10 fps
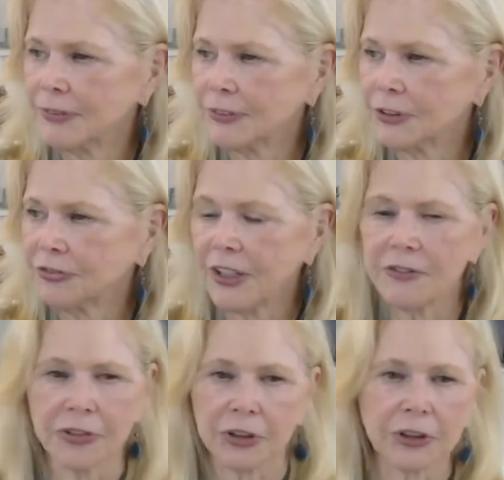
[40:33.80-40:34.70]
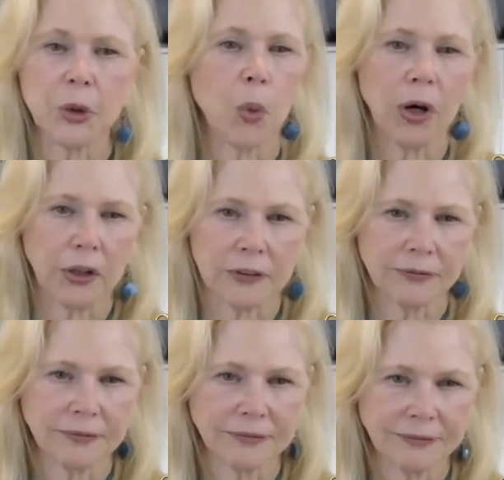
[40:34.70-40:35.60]
to fight for clean water,
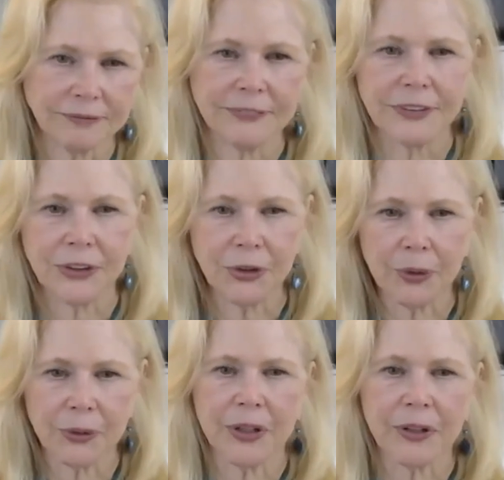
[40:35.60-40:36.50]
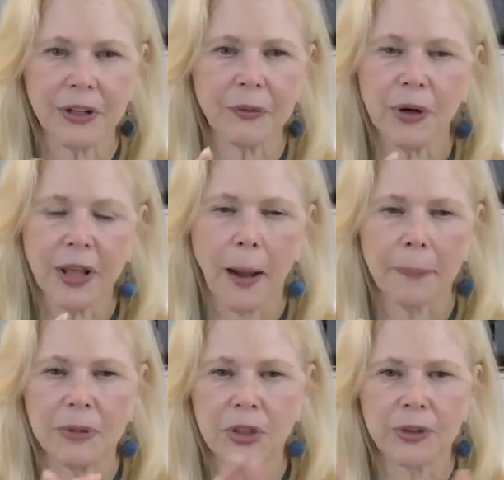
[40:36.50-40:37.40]
you know, or, and, and what happened,
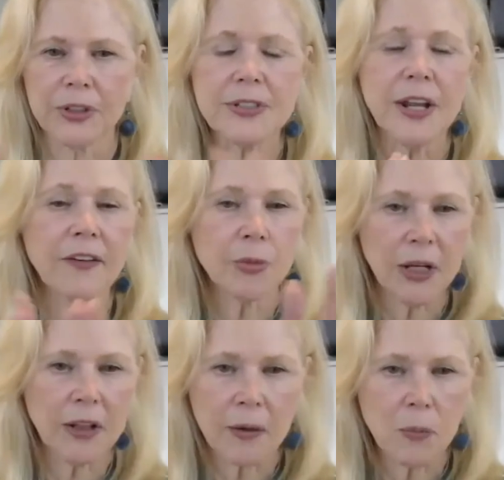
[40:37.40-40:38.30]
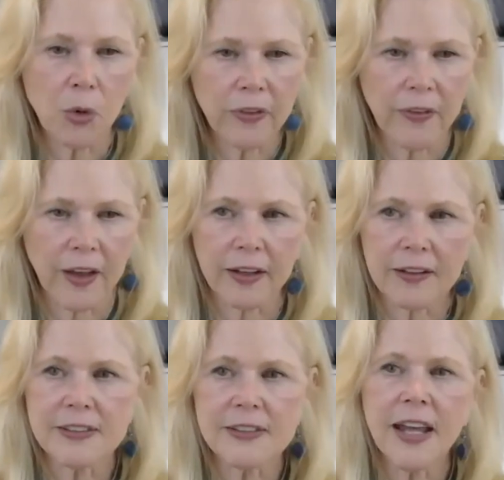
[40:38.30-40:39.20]
you know, it doesn't have to be anything more than that. It
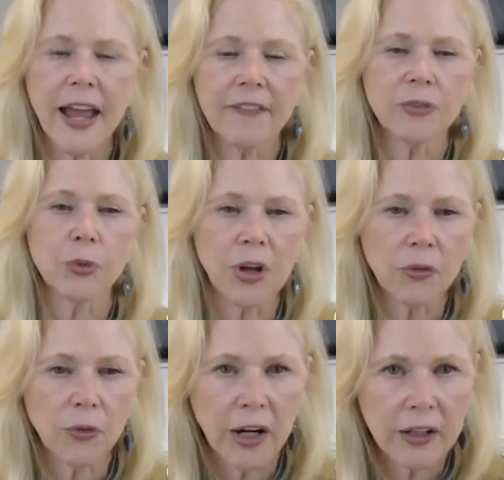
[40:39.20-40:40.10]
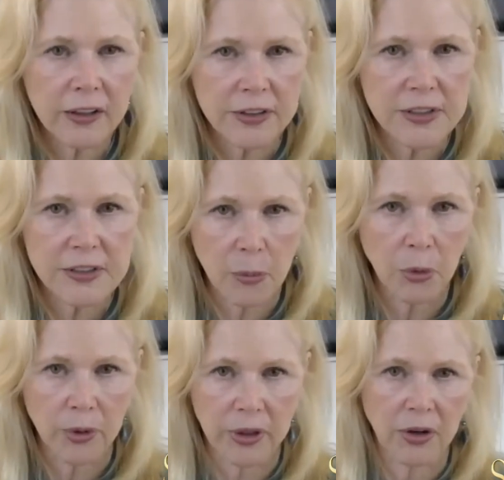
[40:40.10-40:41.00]
doesn't have, we're not writing a
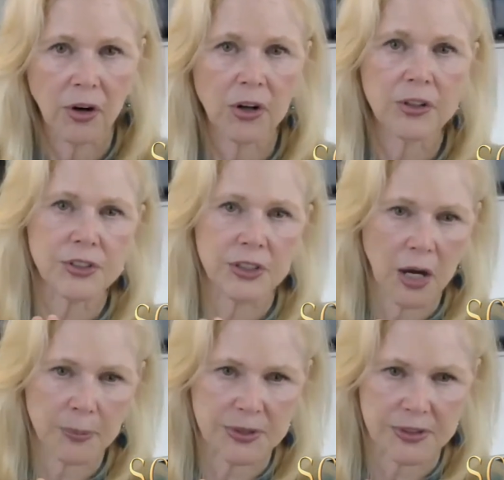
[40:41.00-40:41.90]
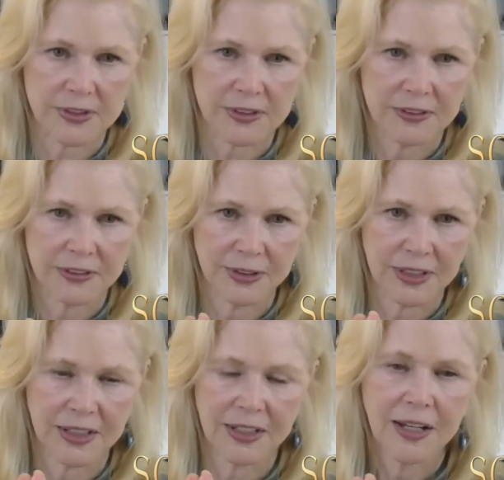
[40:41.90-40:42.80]
summary or a synopsis,
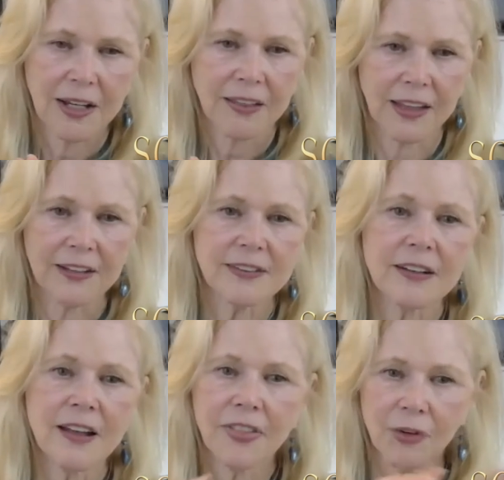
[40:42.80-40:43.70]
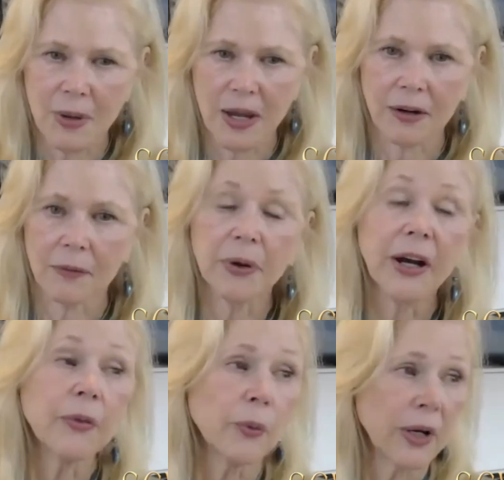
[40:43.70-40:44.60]
okay? That's another matter.
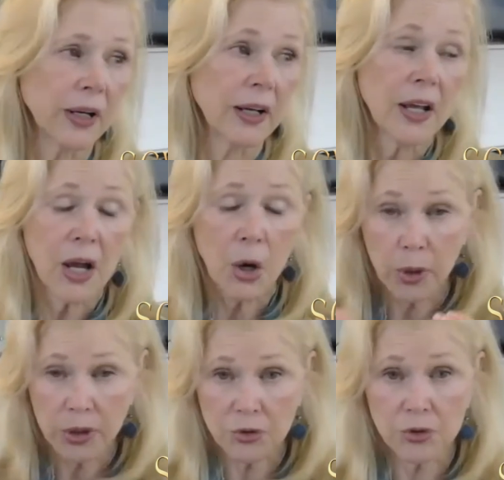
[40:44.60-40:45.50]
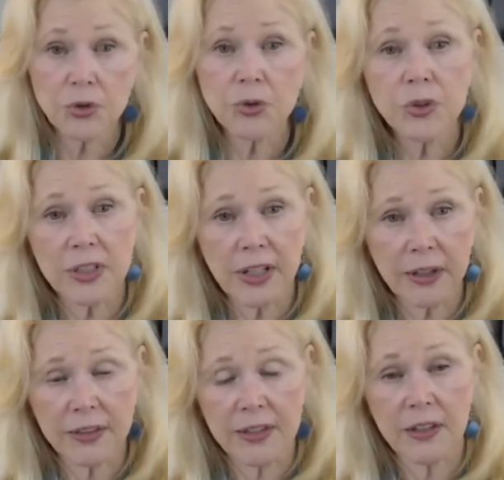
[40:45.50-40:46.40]
By the way, when you do the,
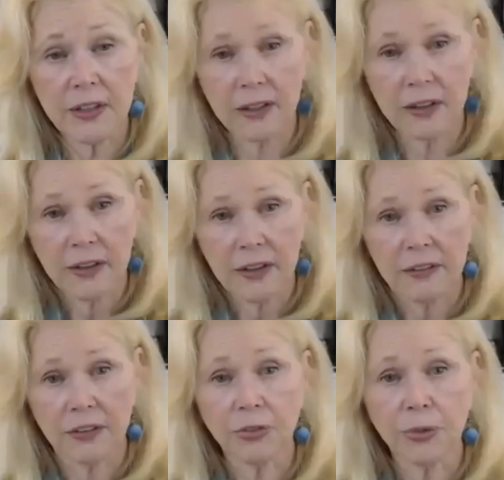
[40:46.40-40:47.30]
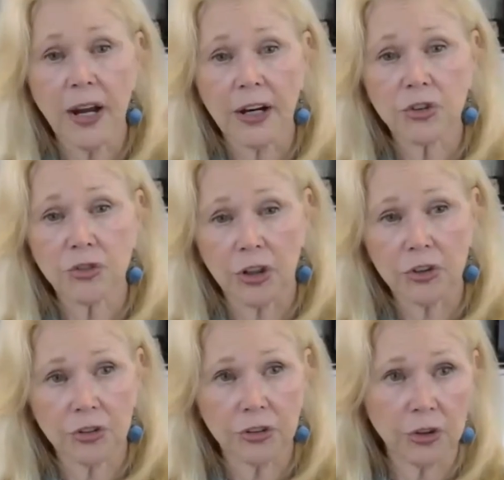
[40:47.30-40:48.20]
the, uh, the three act
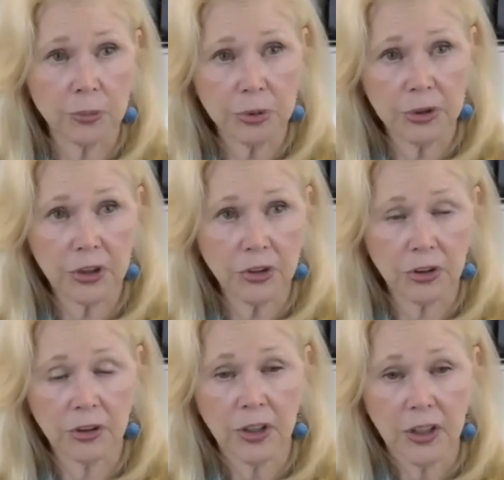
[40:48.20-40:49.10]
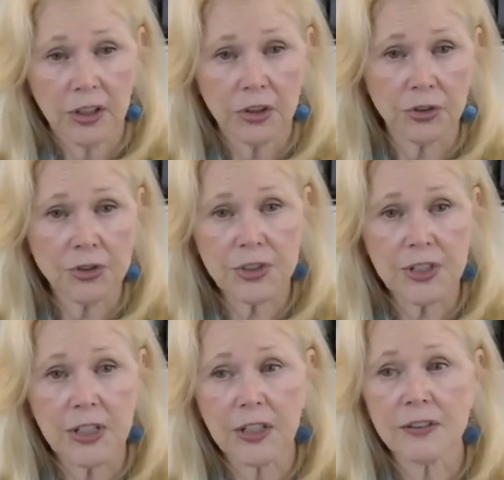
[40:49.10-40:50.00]
structure and you put in your, your
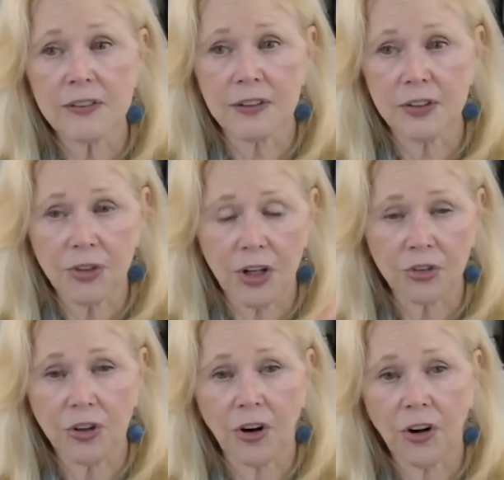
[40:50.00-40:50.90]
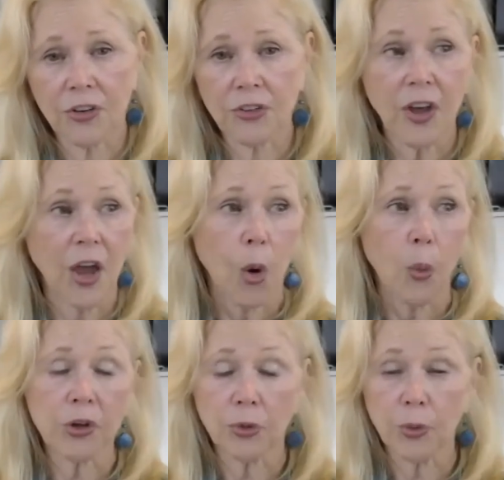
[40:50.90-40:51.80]
scenes and you've got your characters,
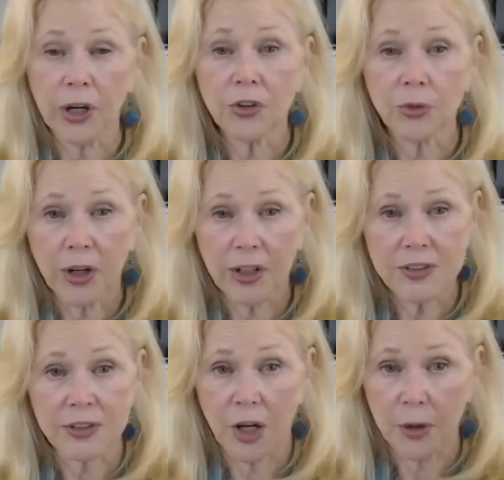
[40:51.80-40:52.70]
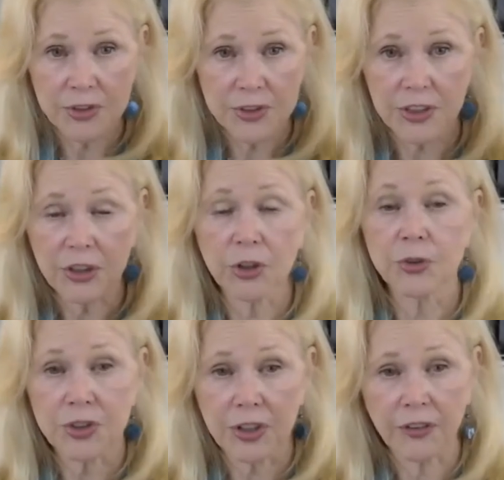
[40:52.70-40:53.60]
when you're ready to write a synopsis, it
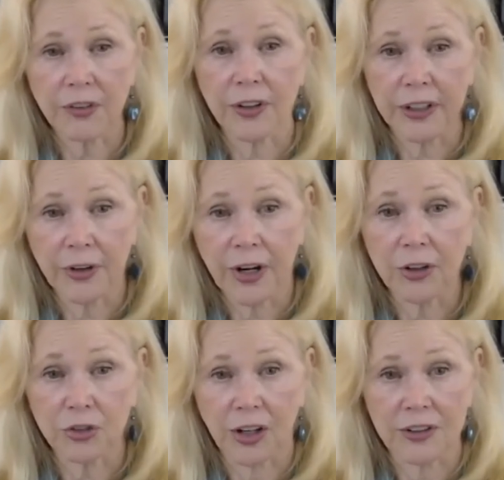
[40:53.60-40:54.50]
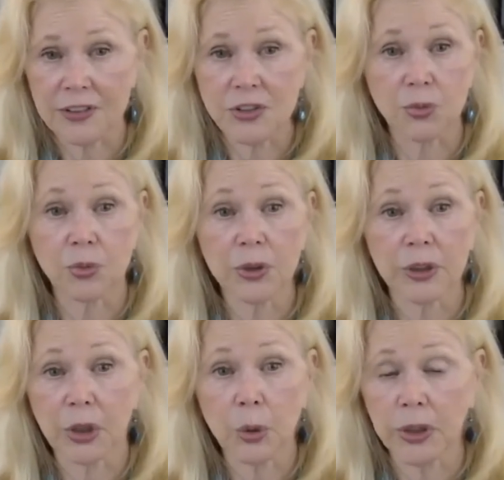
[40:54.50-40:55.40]
goes together like Cracker Jacks. It's
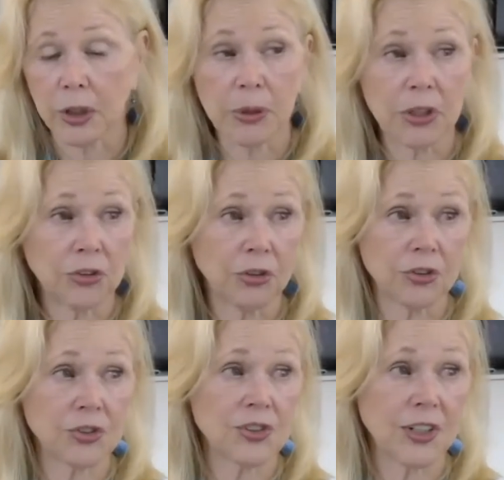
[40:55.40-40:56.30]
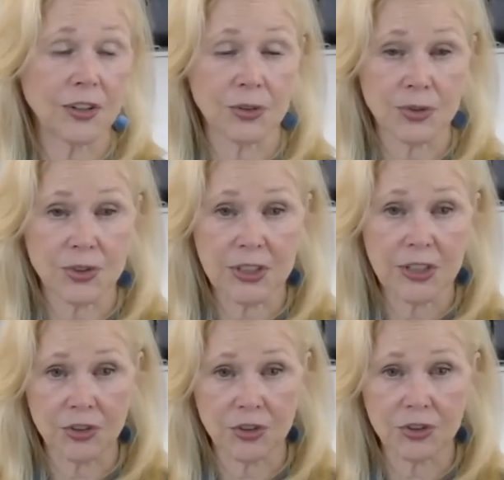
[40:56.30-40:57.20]
really quick because you can just take those
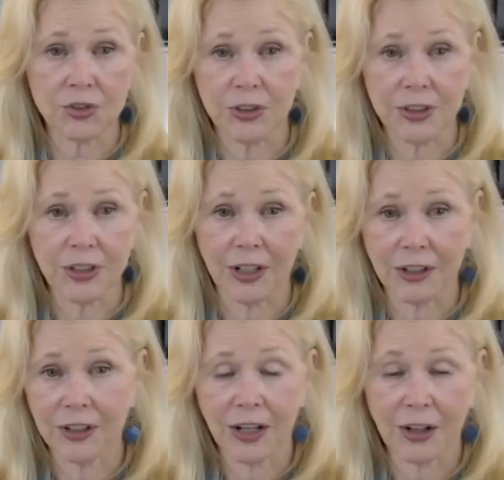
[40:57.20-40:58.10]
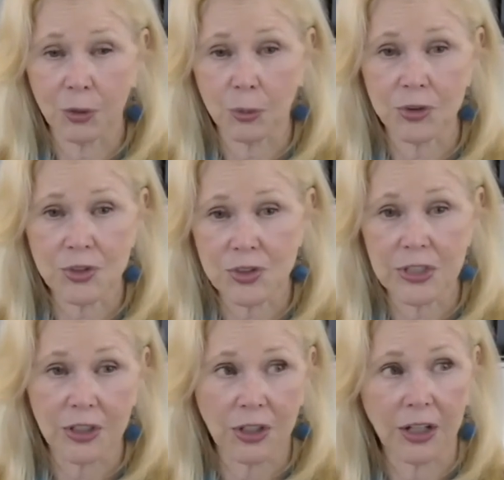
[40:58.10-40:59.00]
scenes and just kind of cut out the word
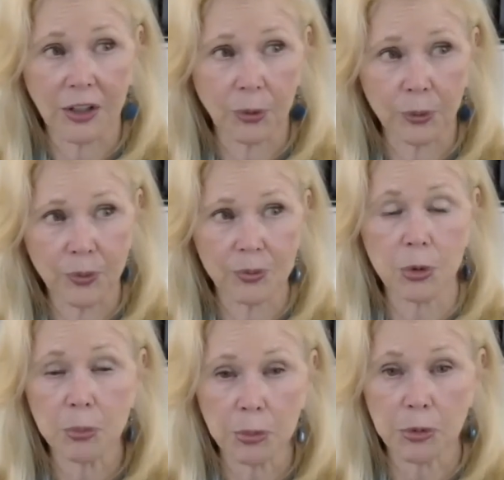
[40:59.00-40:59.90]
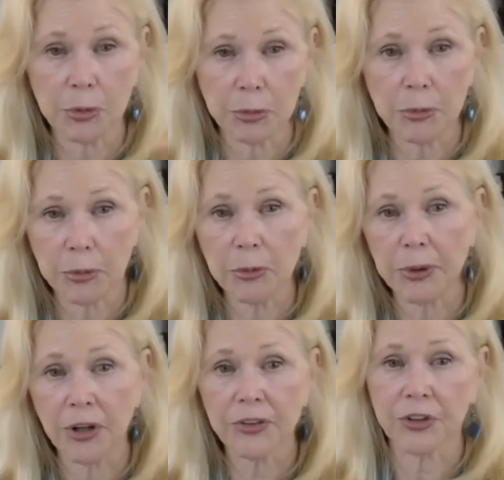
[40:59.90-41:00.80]
scene and kind of go boom, boom, boom, boom, boom, and
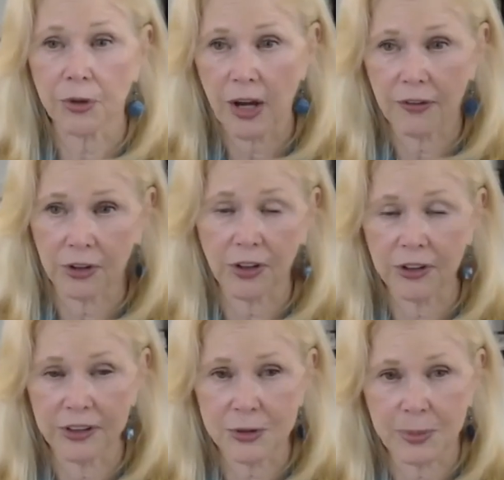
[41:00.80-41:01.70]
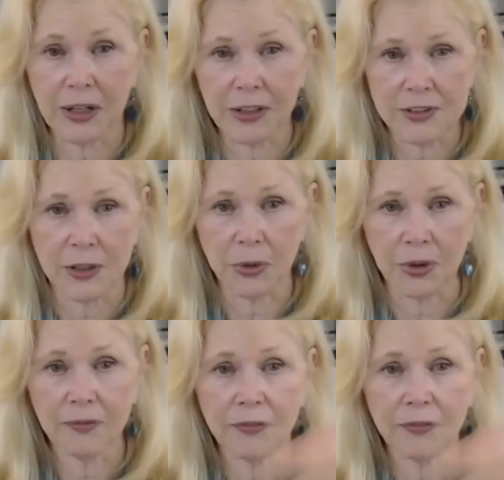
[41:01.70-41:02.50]
all of a sudden you have an, an expanded summary